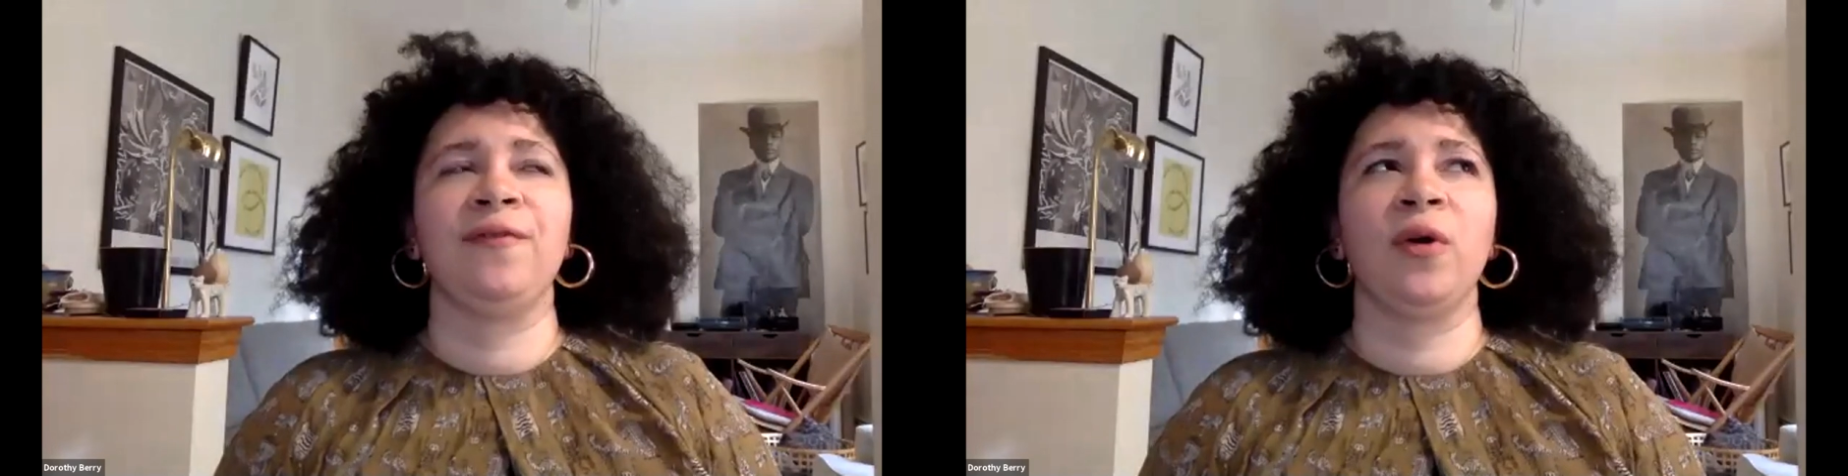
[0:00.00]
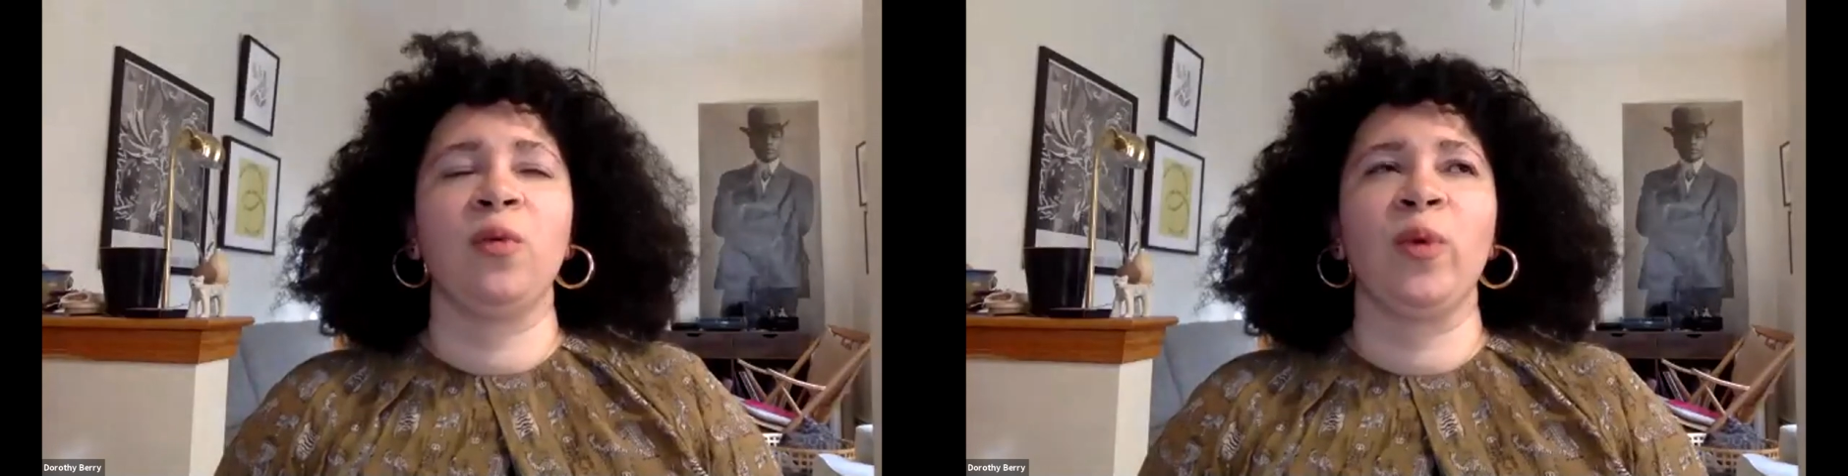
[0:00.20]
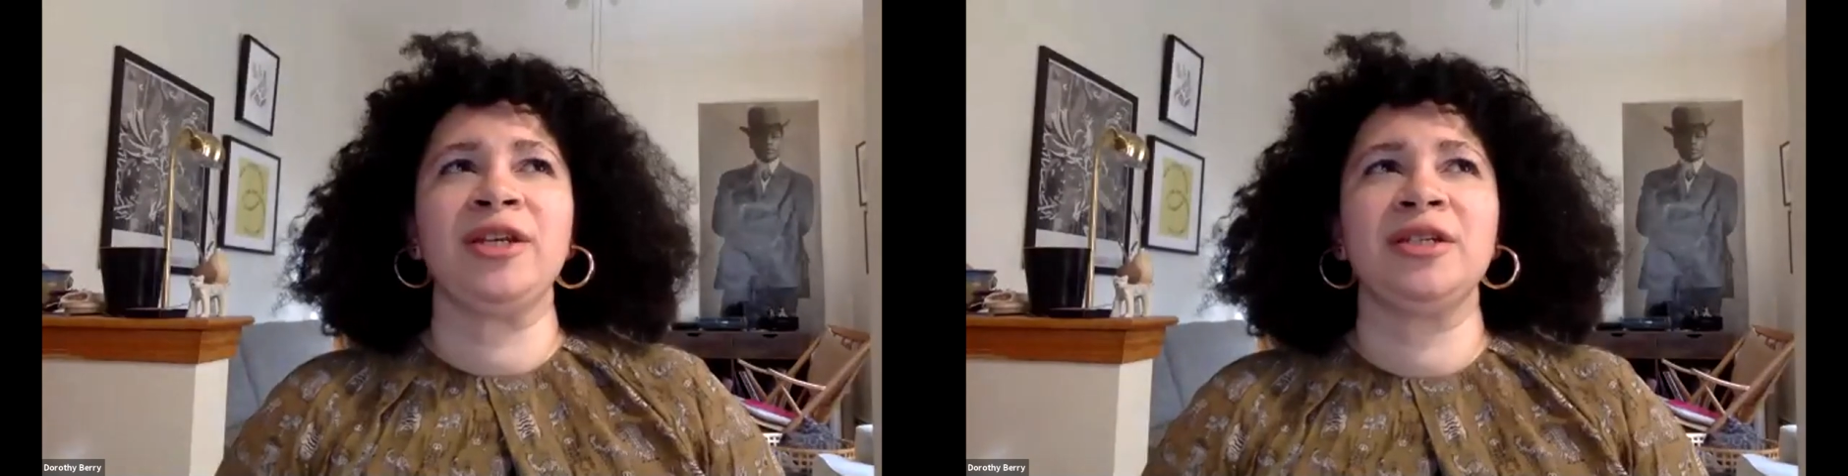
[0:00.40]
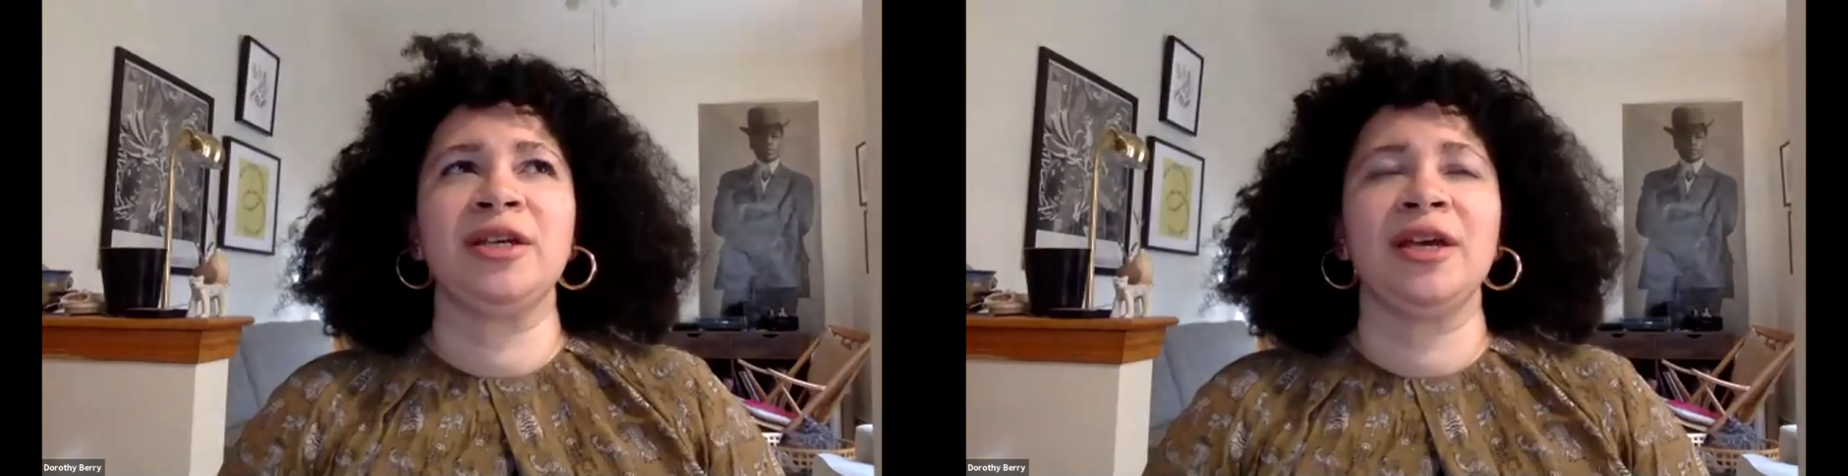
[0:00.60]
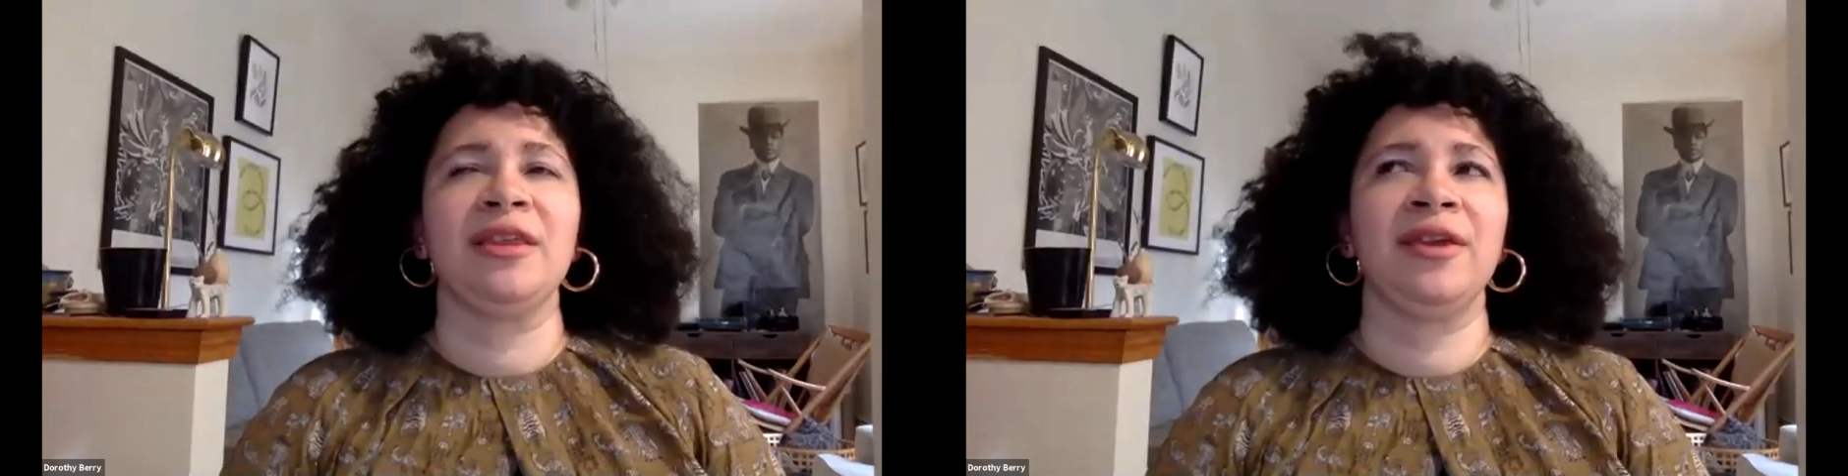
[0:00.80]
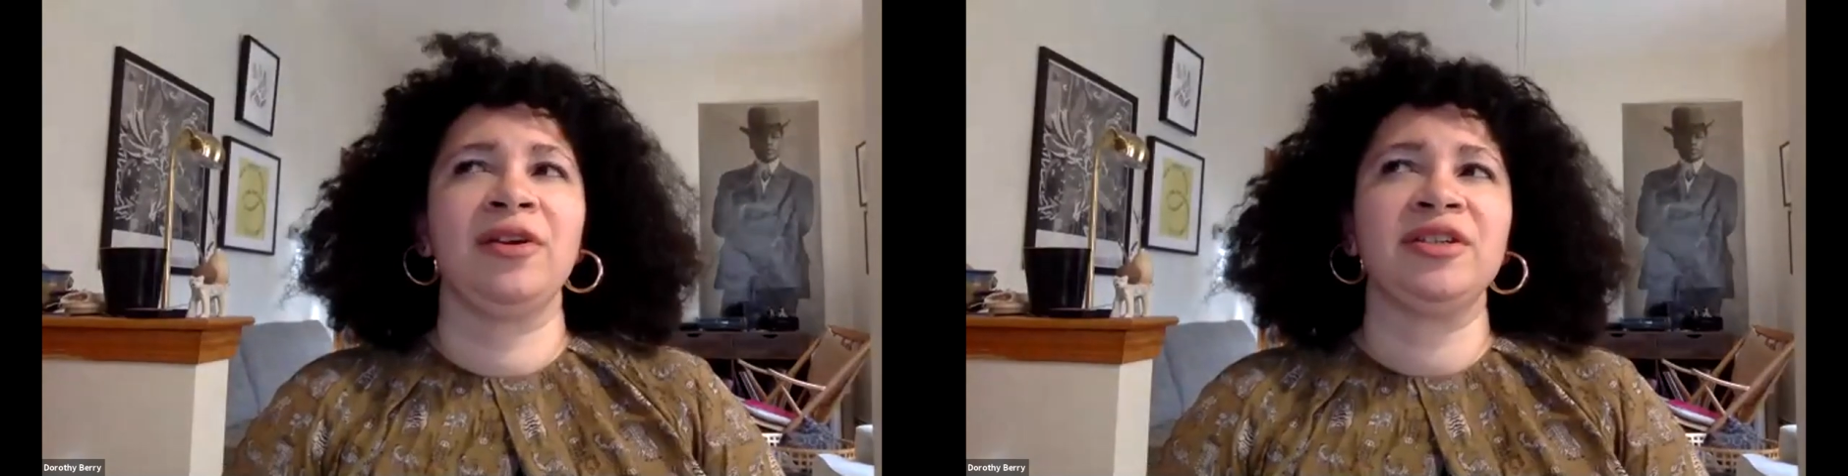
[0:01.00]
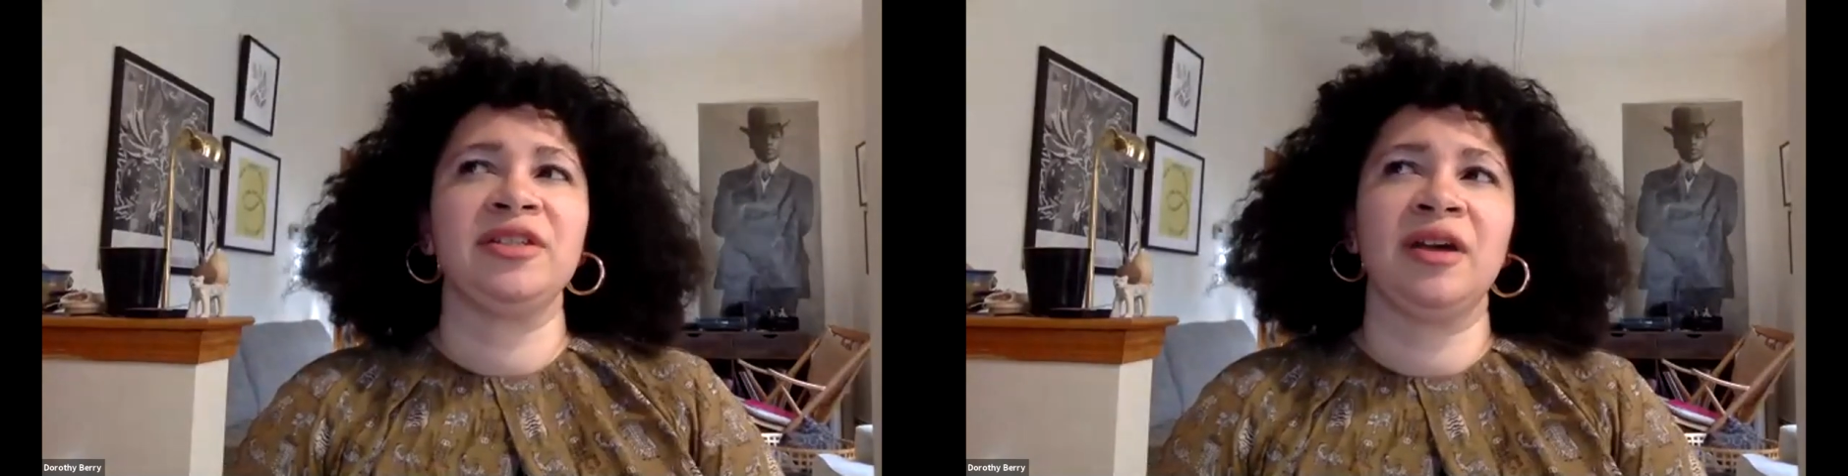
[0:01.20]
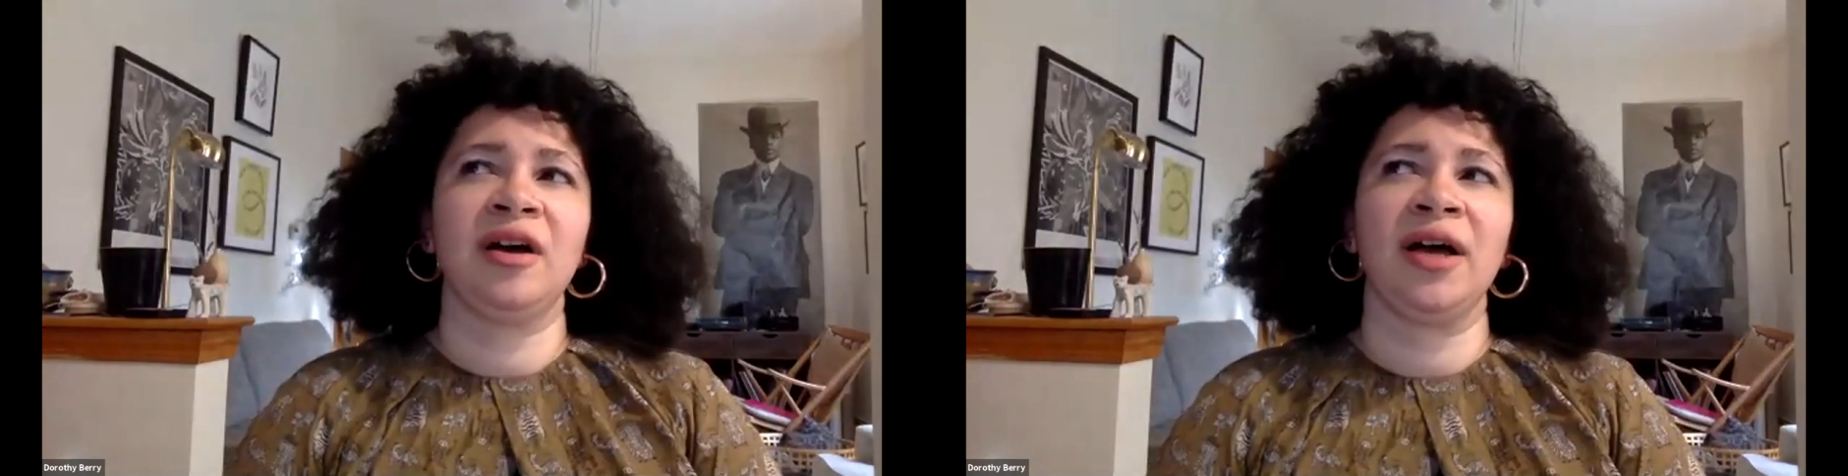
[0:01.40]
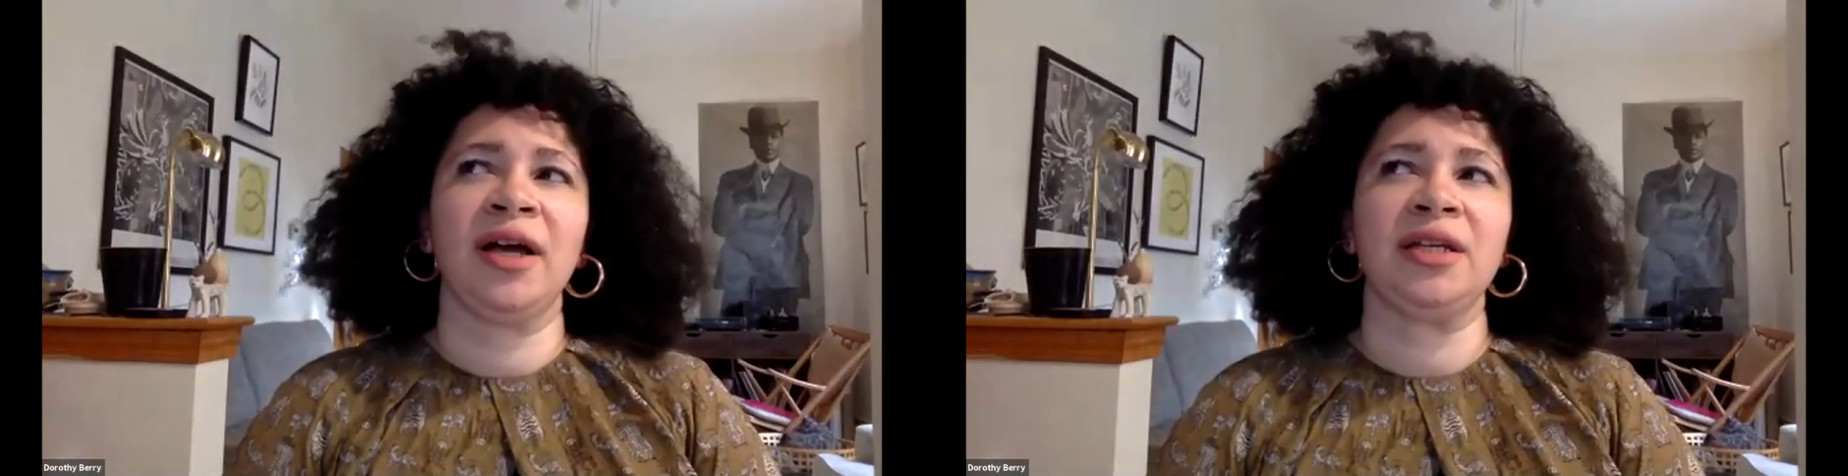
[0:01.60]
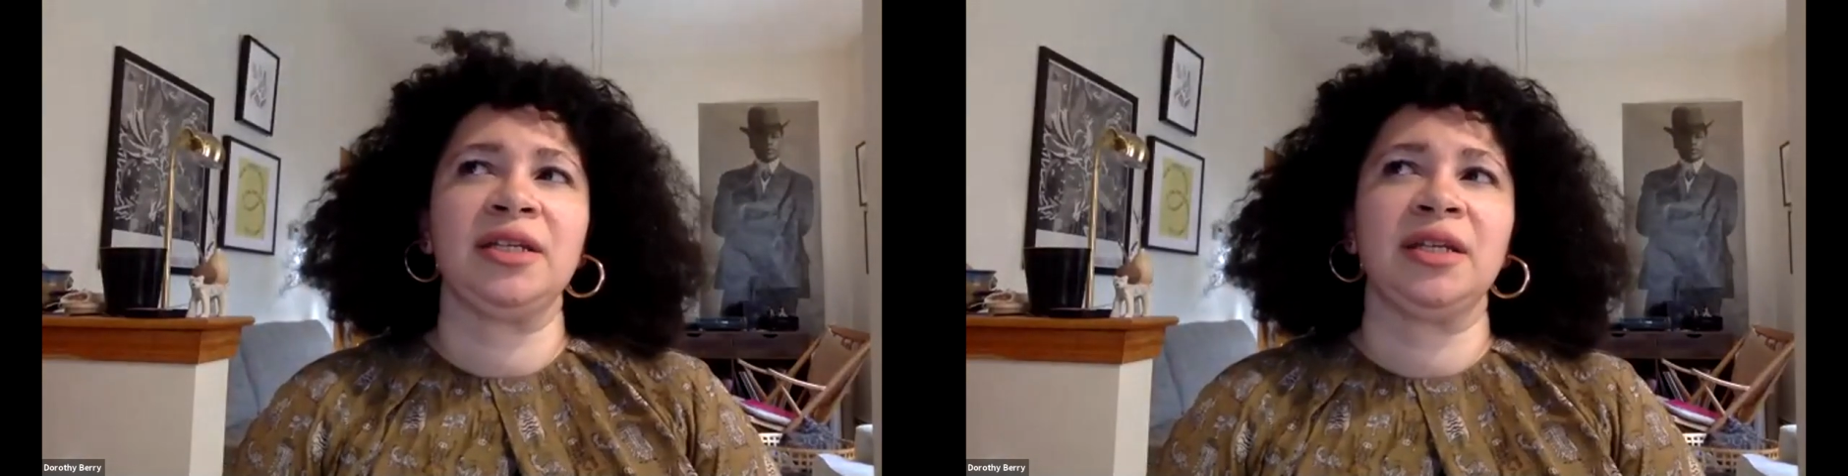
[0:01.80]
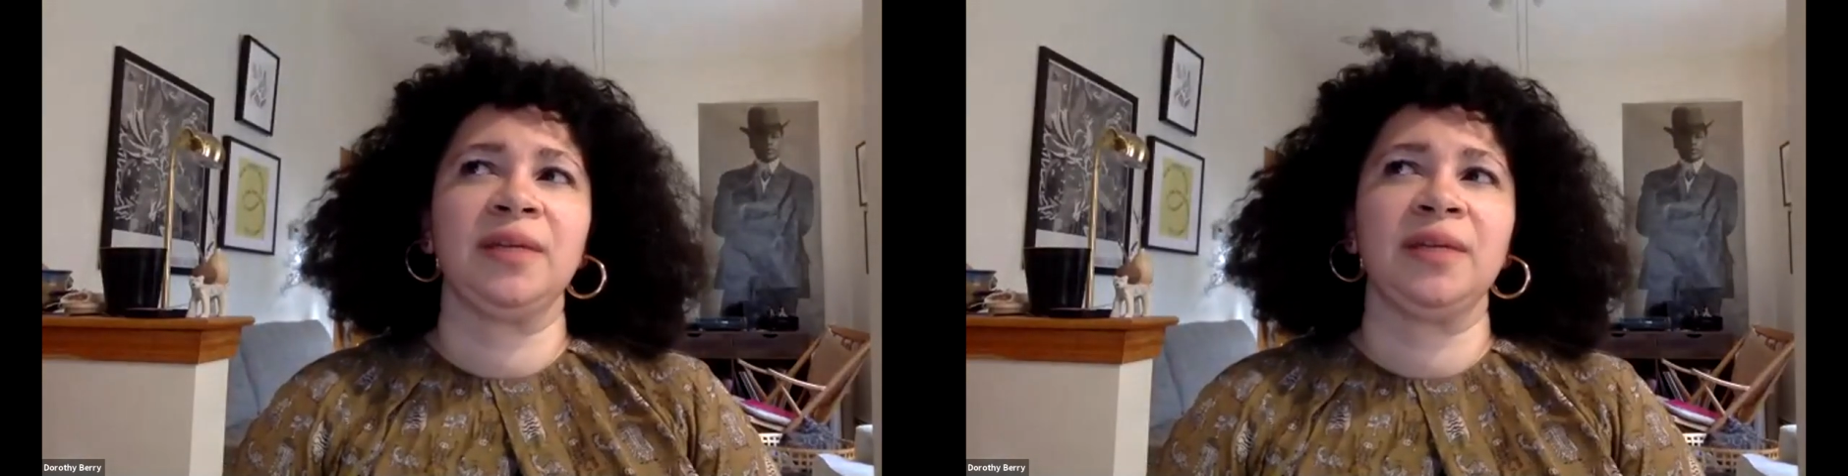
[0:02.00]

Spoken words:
for which there is not